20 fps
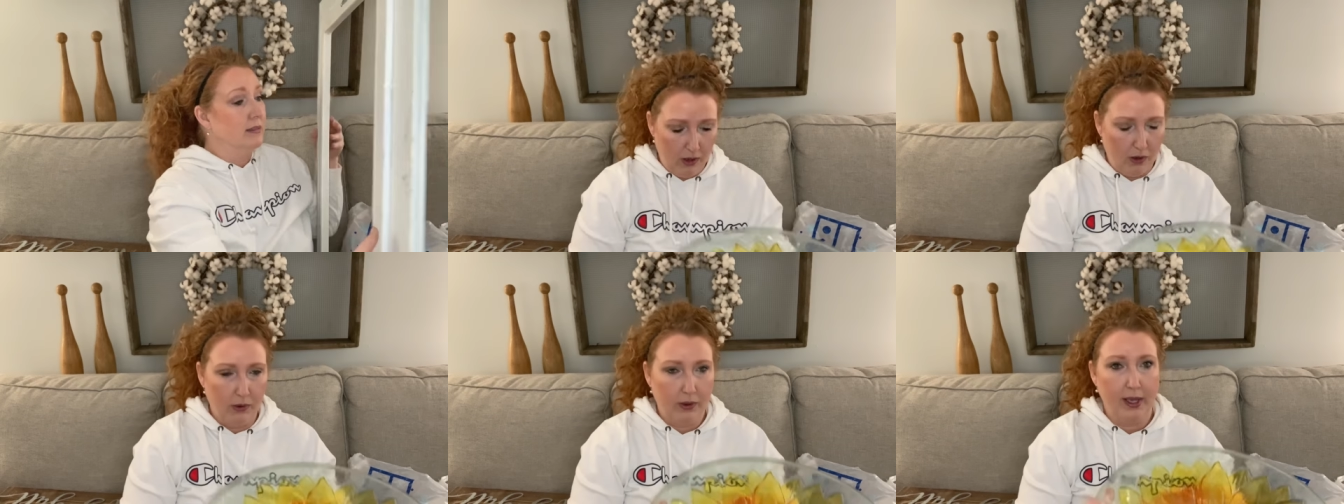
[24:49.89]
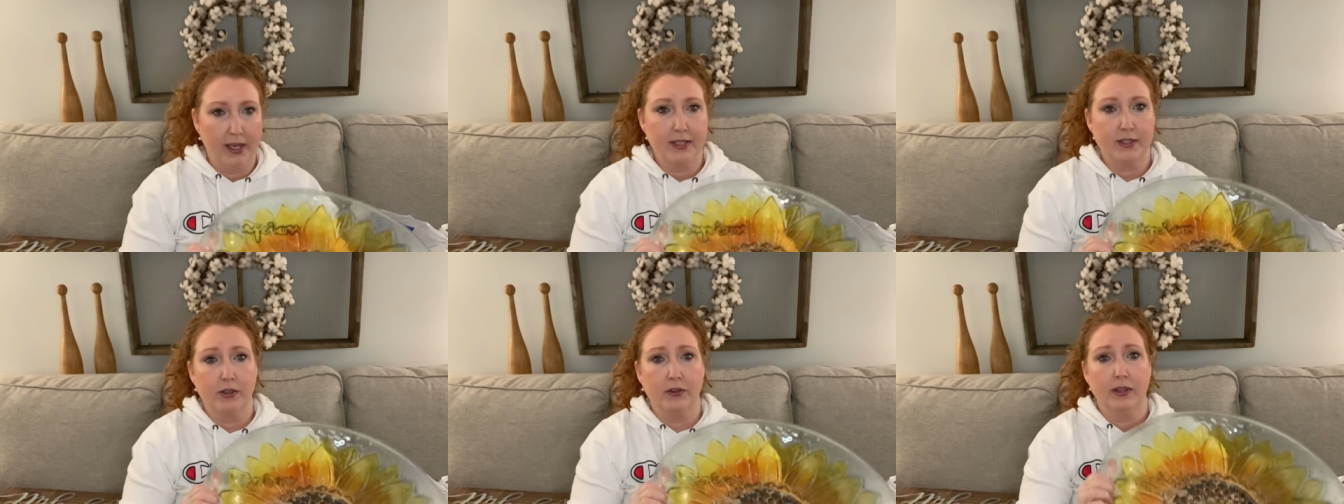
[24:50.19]

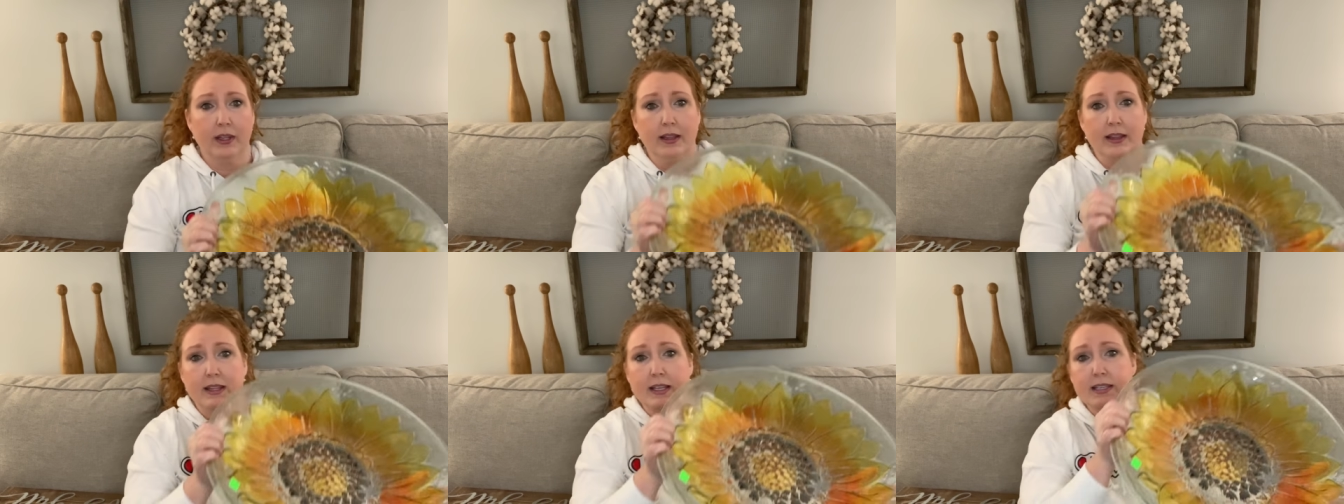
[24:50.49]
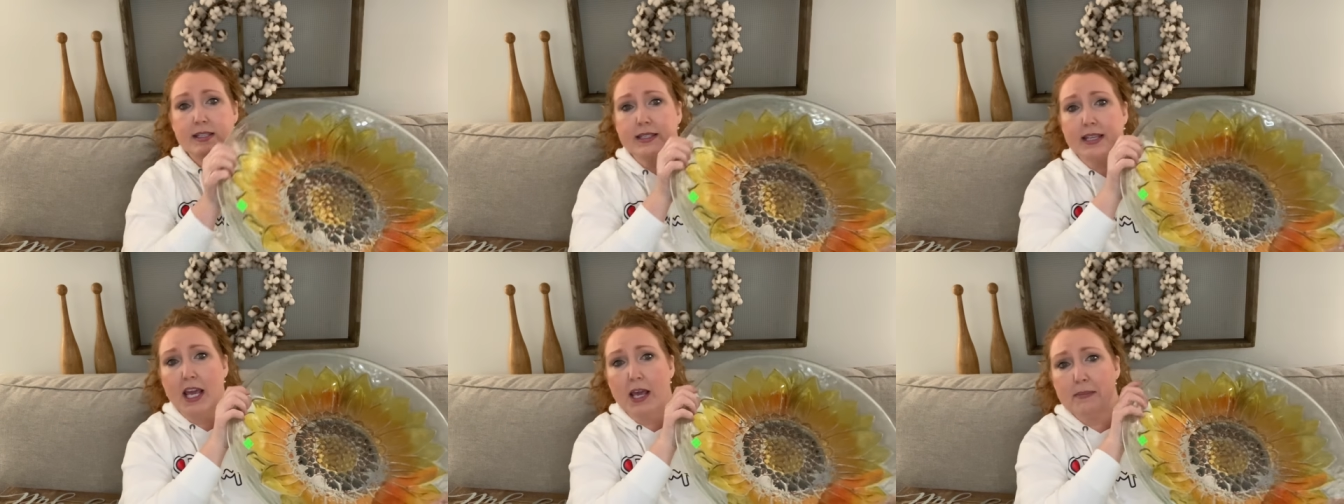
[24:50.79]
Okay, so then
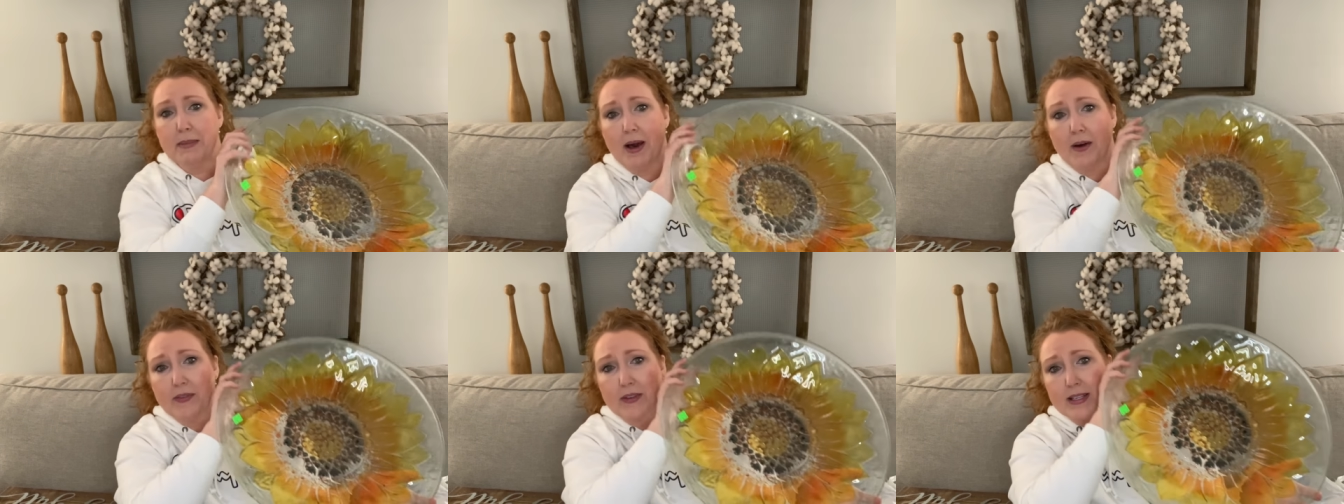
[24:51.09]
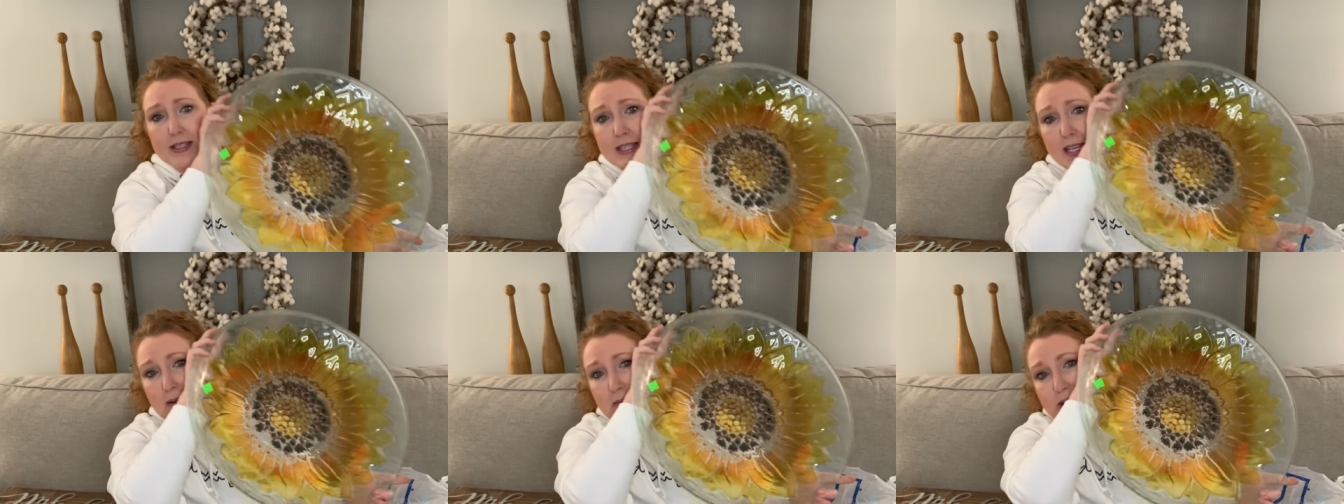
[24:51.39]
this came out the
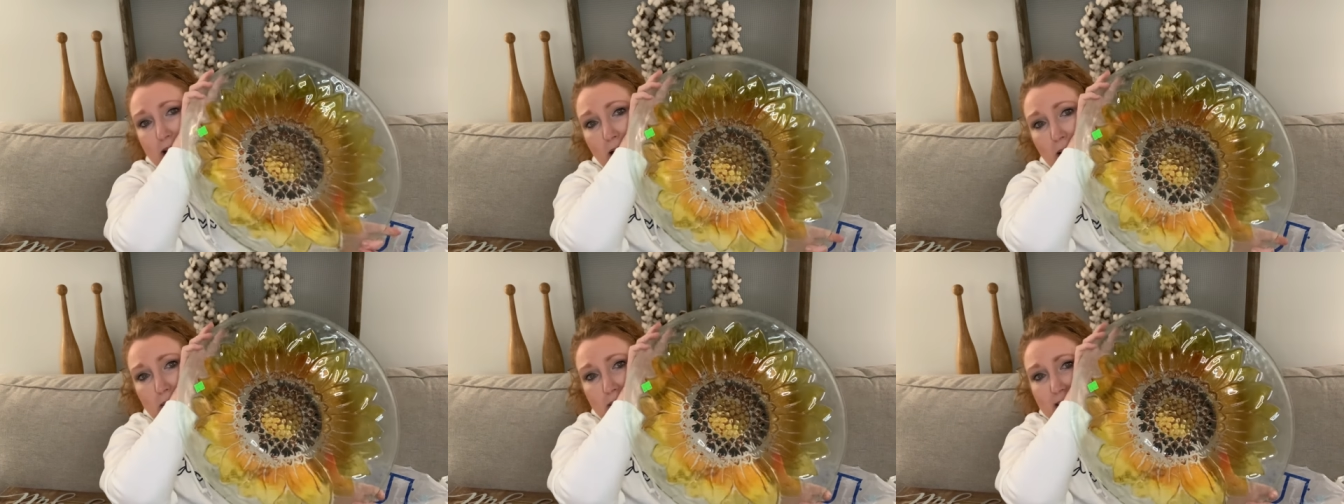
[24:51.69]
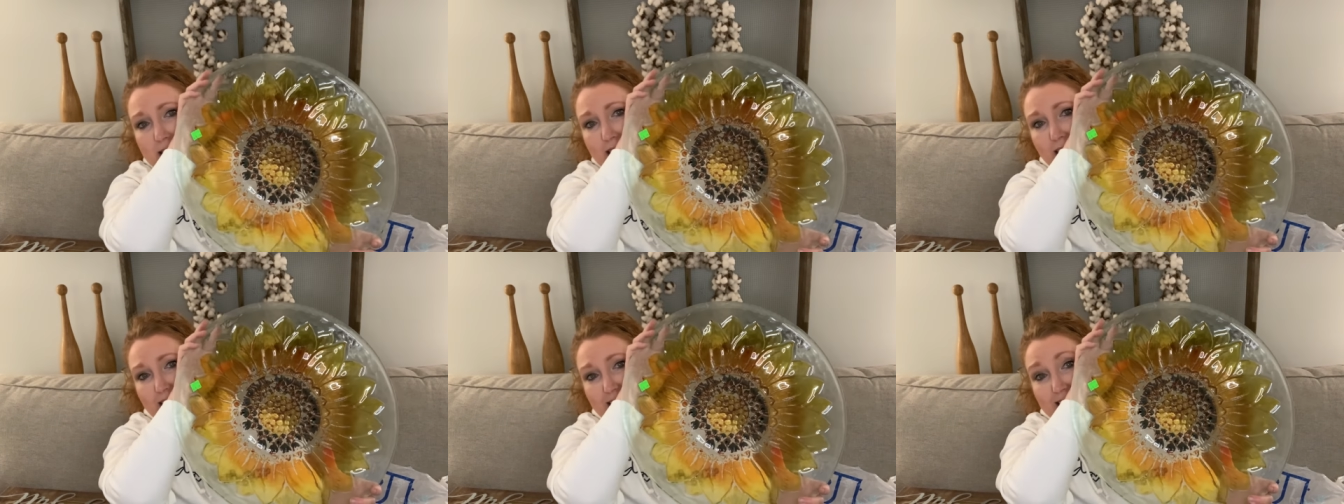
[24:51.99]
same time
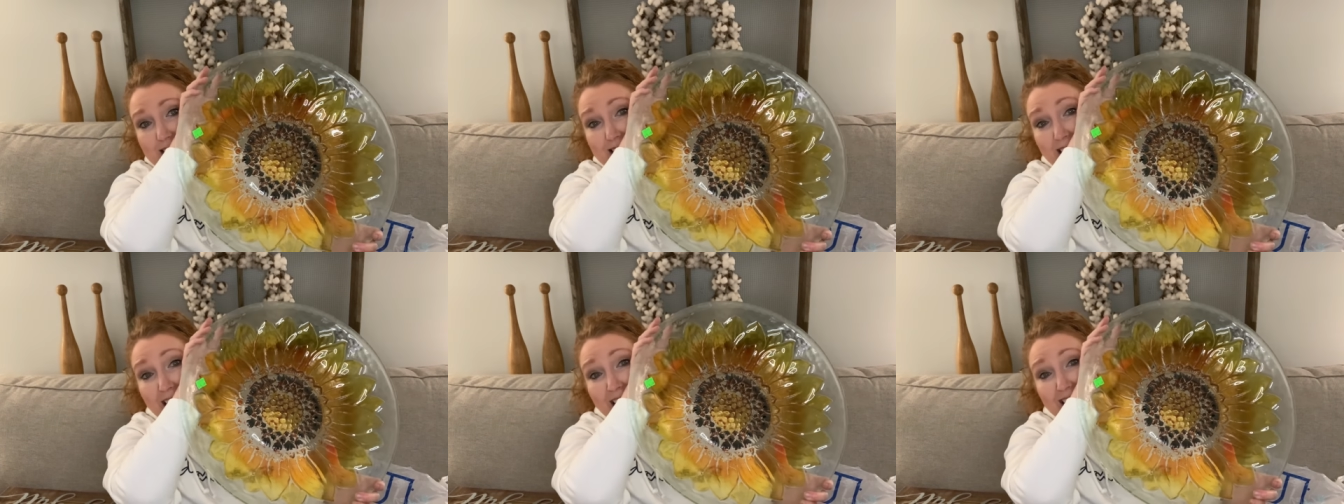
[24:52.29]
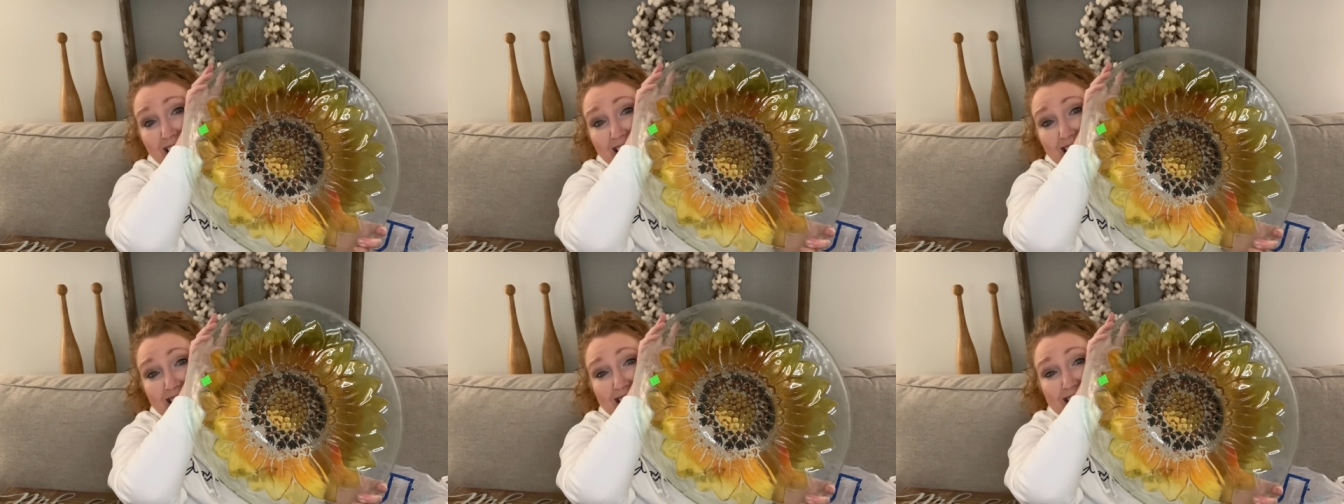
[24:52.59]
as that stained